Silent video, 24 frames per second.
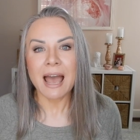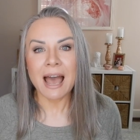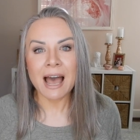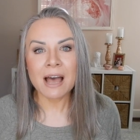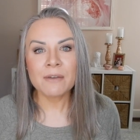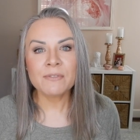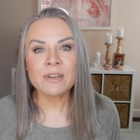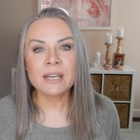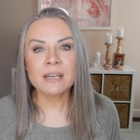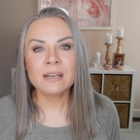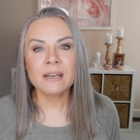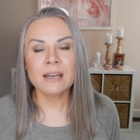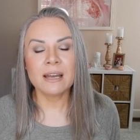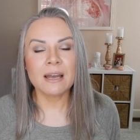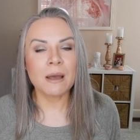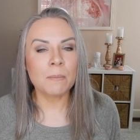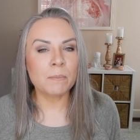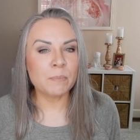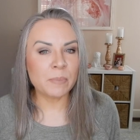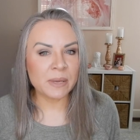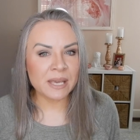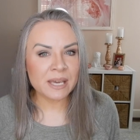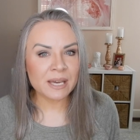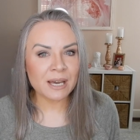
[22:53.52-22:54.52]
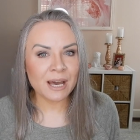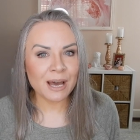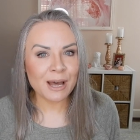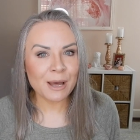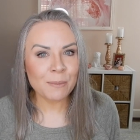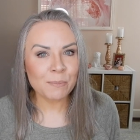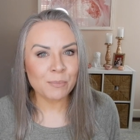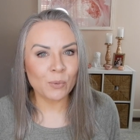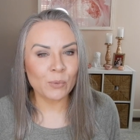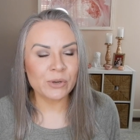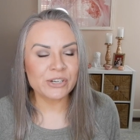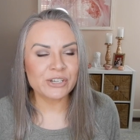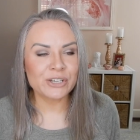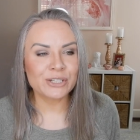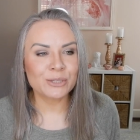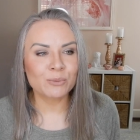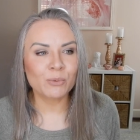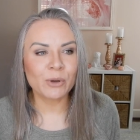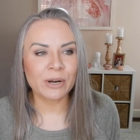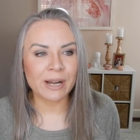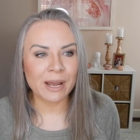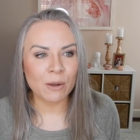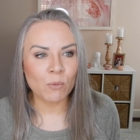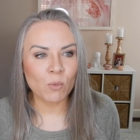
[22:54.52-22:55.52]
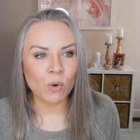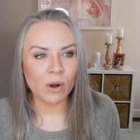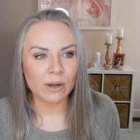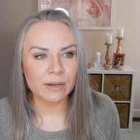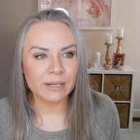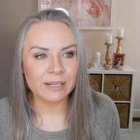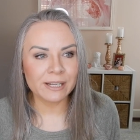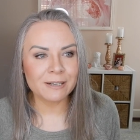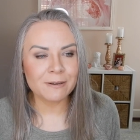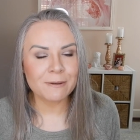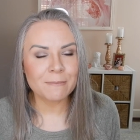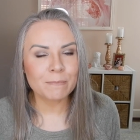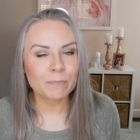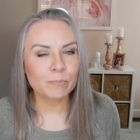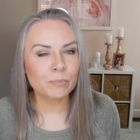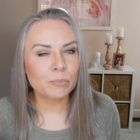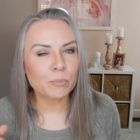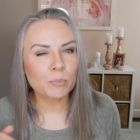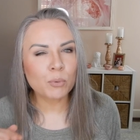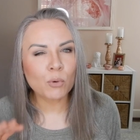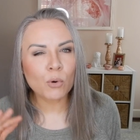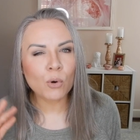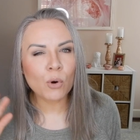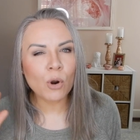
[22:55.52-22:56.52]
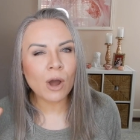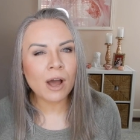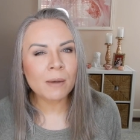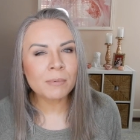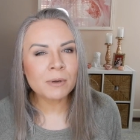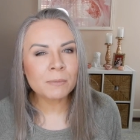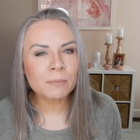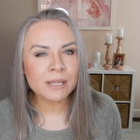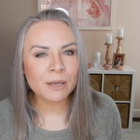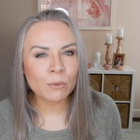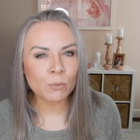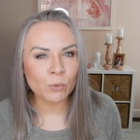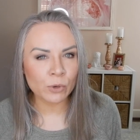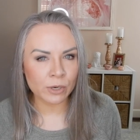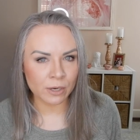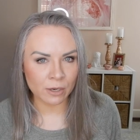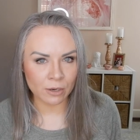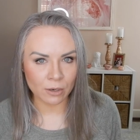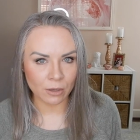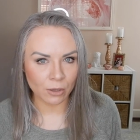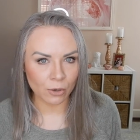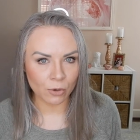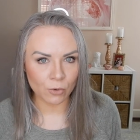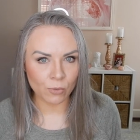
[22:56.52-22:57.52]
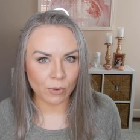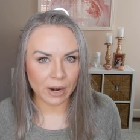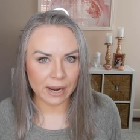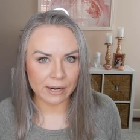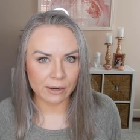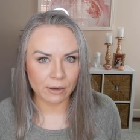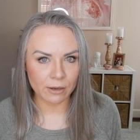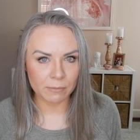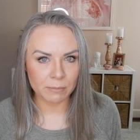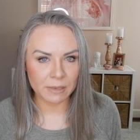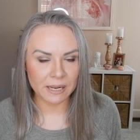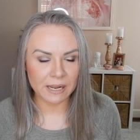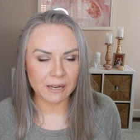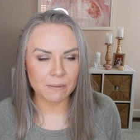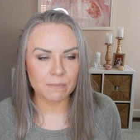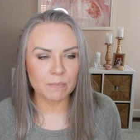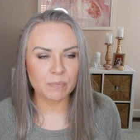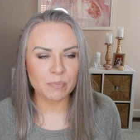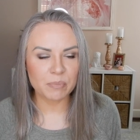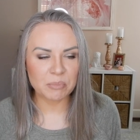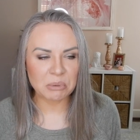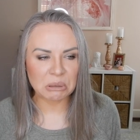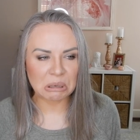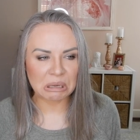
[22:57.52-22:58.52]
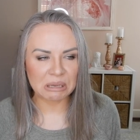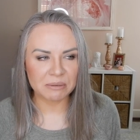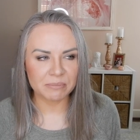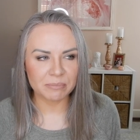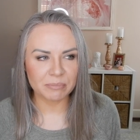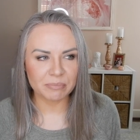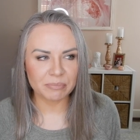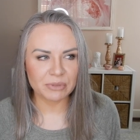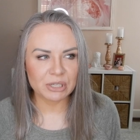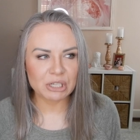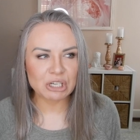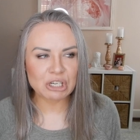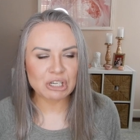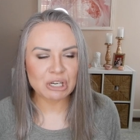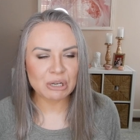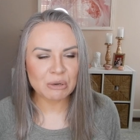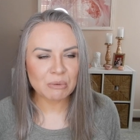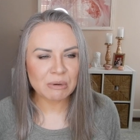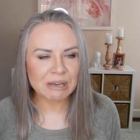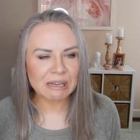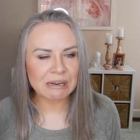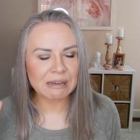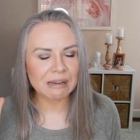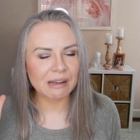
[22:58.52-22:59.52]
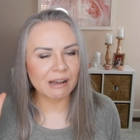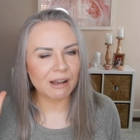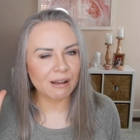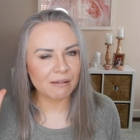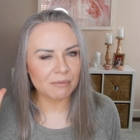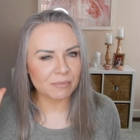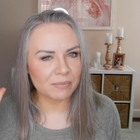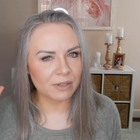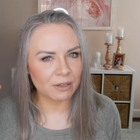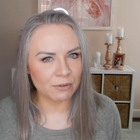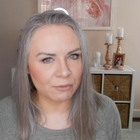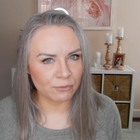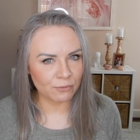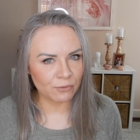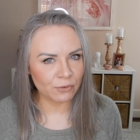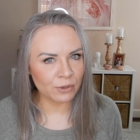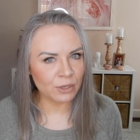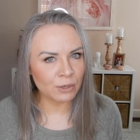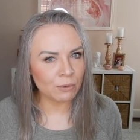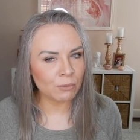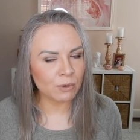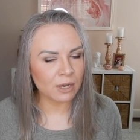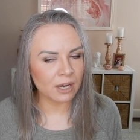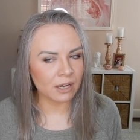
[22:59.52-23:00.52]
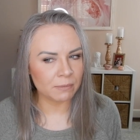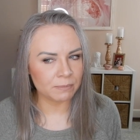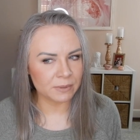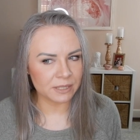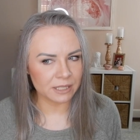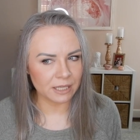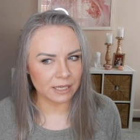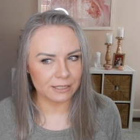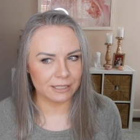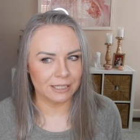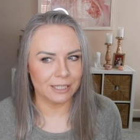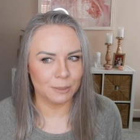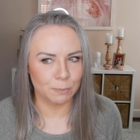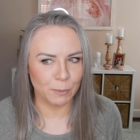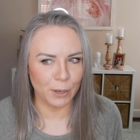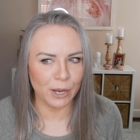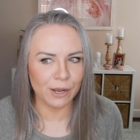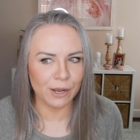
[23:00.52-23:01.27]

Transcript: having a B cup, which is what I wanted, probably wouldn't look right on me, but she went a, a few cup sizes